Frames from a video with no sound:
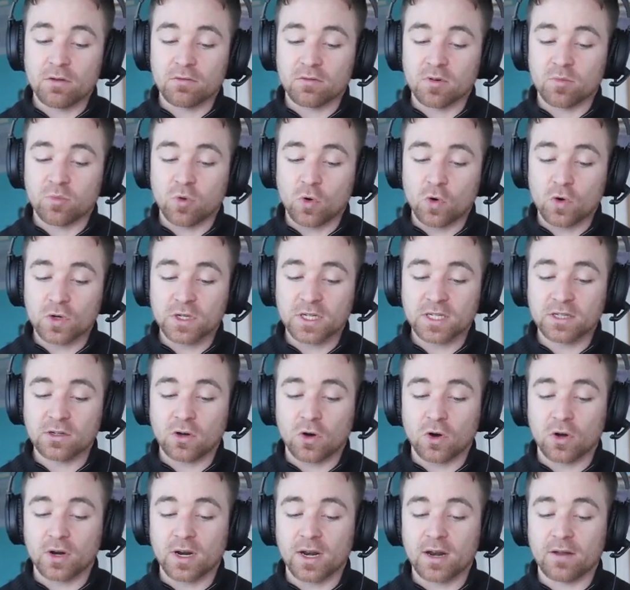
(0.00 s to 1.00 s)
Reporting
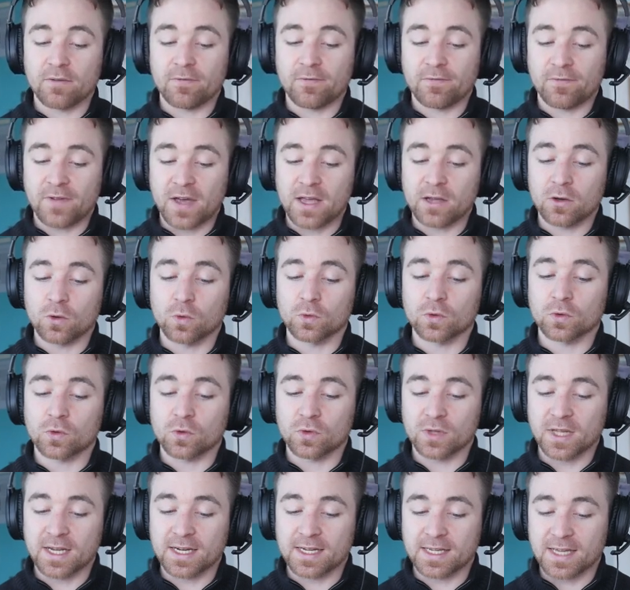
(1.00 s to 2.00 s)
on failed
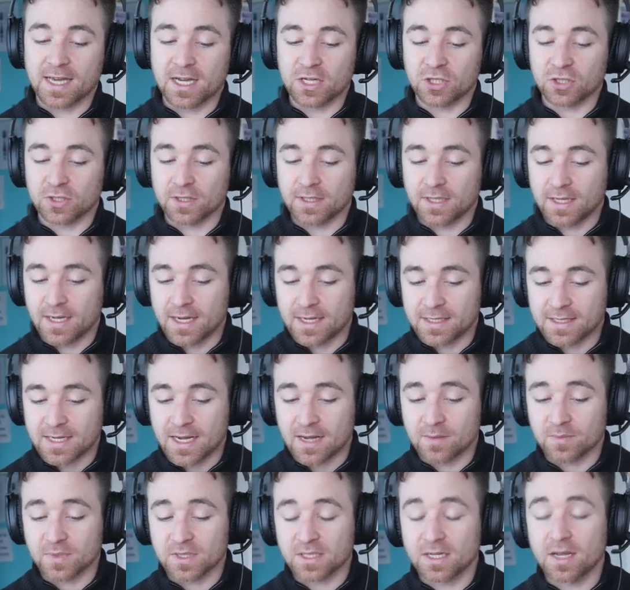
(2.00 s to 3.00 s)
authentication
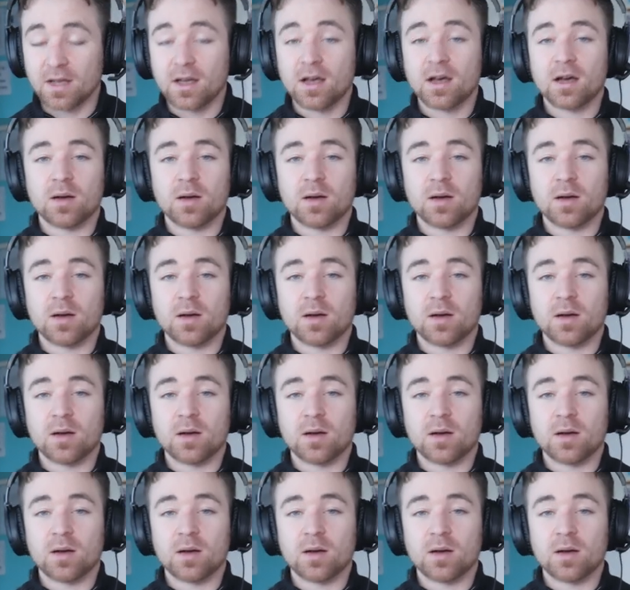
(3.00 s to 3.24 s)
attempts.